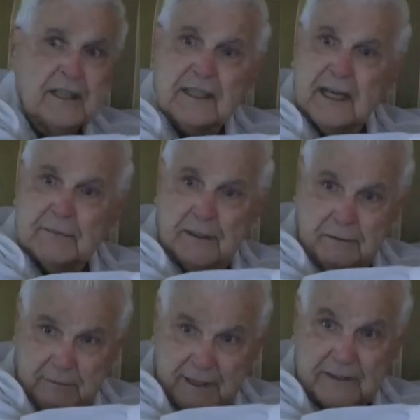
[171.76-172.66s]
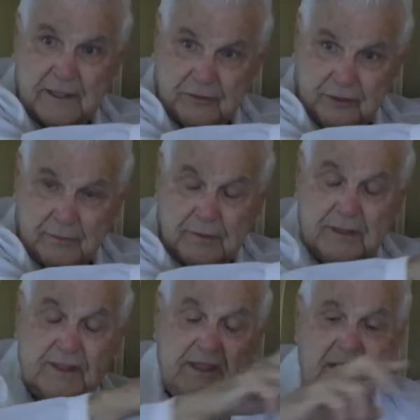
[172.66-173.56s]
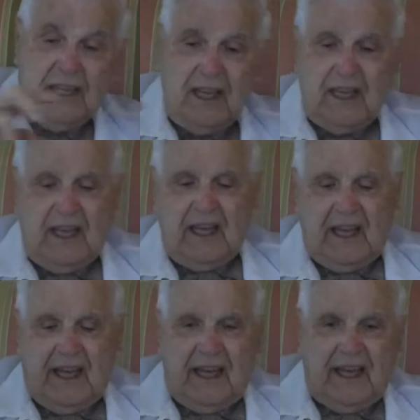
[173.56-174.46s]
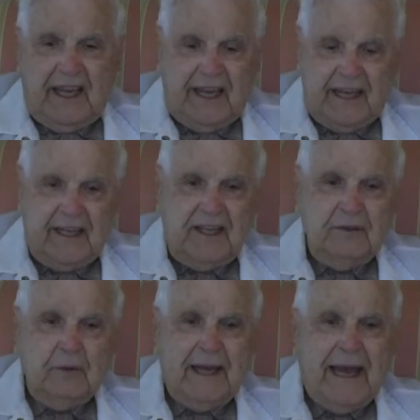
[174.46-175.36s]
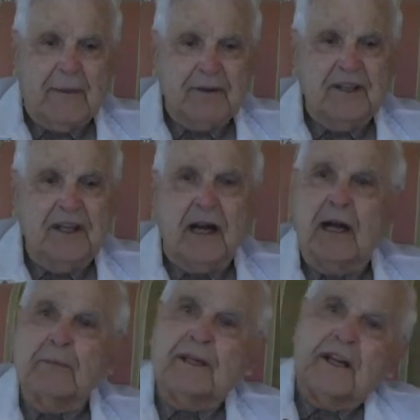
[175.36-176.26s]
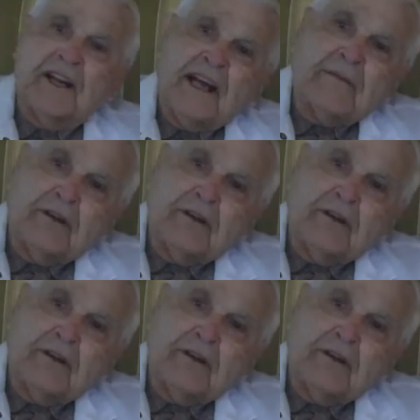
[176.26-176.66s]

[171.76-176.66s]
time I made that trip. And what happened, the Army and the Navy